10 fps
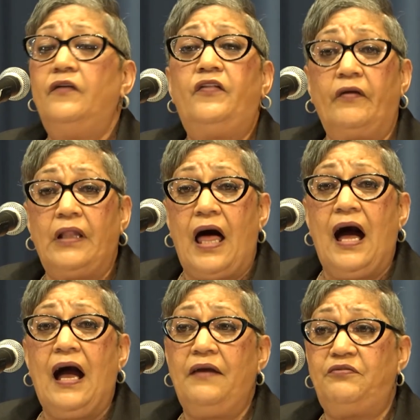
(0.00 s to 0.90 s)
Their
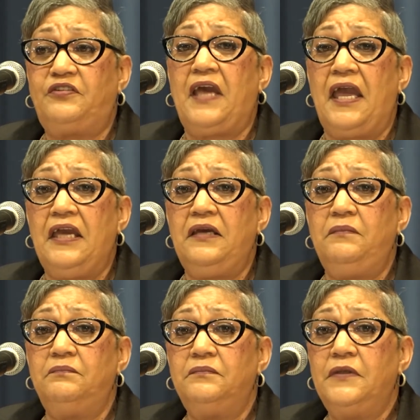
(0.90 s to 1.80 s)
lives came
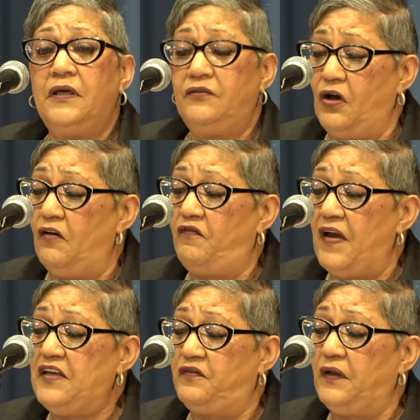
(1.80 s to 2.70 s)
to a
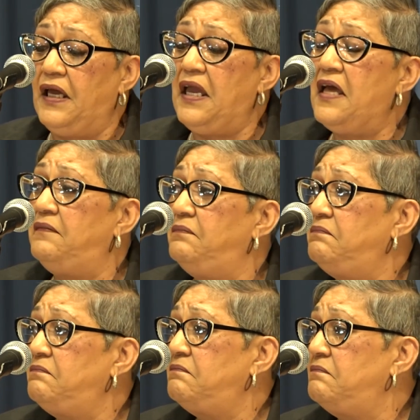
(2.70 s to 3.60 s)
faithful end.
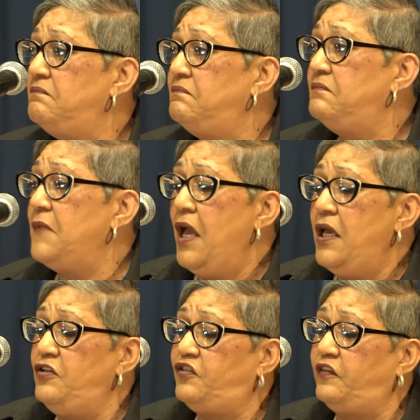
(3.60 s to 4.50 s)

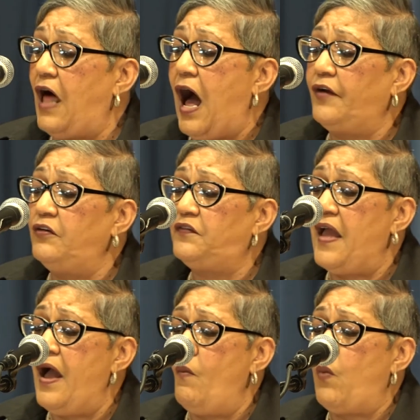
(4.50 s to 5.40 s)
He slaughtered
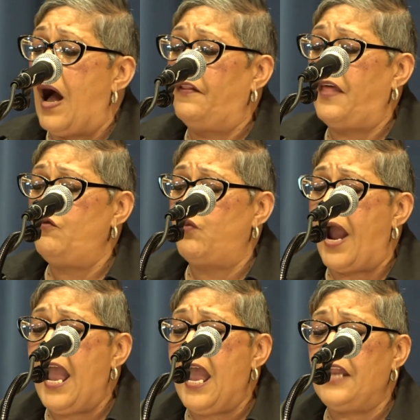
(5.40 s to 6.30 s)
them while they
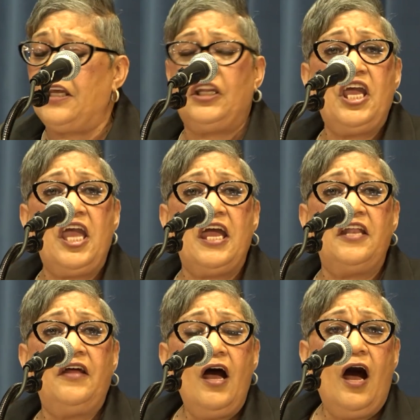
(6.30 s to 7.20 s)
ran and
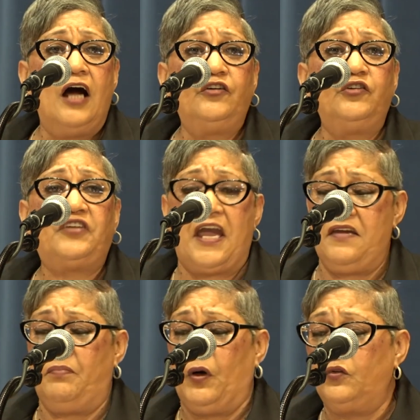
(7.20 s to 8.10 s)
hid under
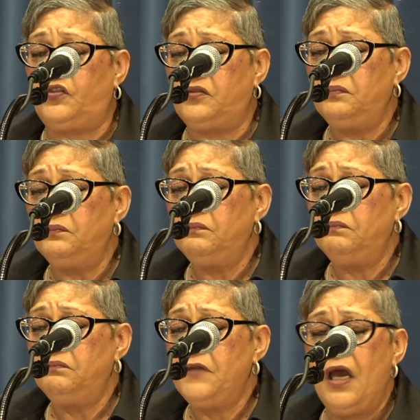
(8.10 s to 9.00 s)
tables.
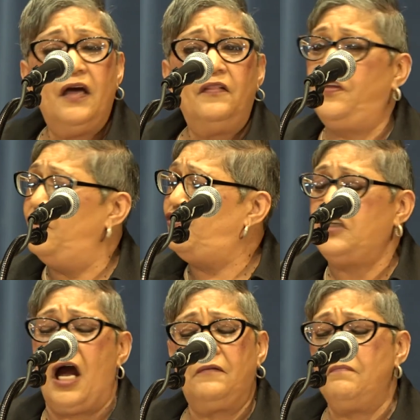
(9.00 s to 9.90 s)
This
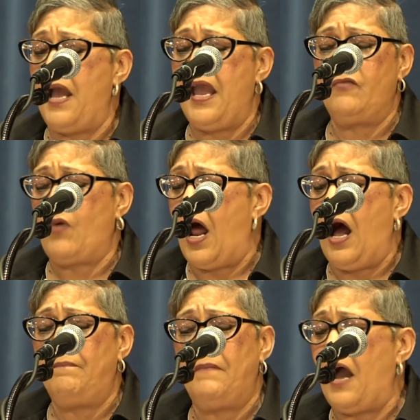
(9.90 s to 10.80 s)
young man
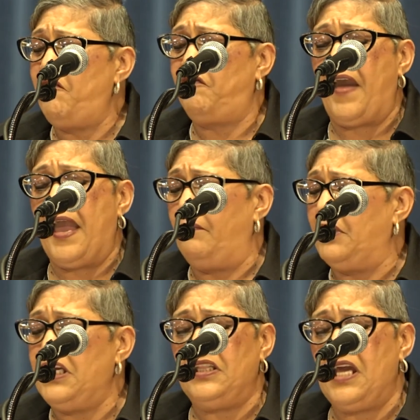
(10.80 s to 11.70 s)
robbed my
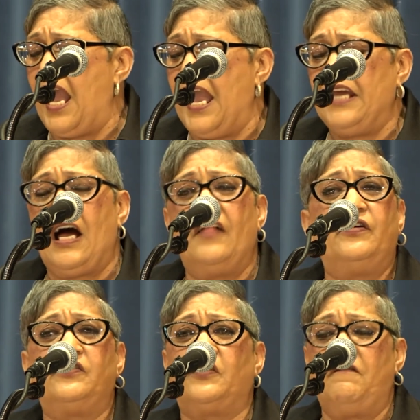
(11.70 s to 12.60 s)
family and the eight
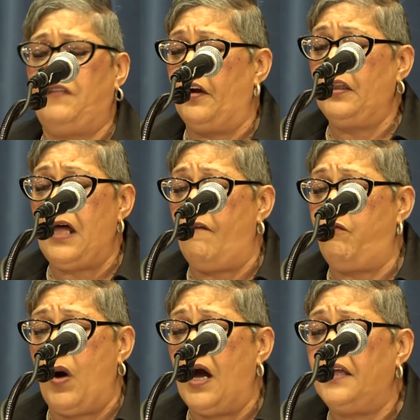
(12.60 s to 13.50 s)
others of their
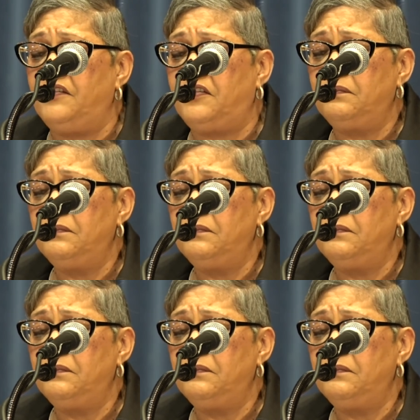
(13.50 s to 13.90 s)
loved ones.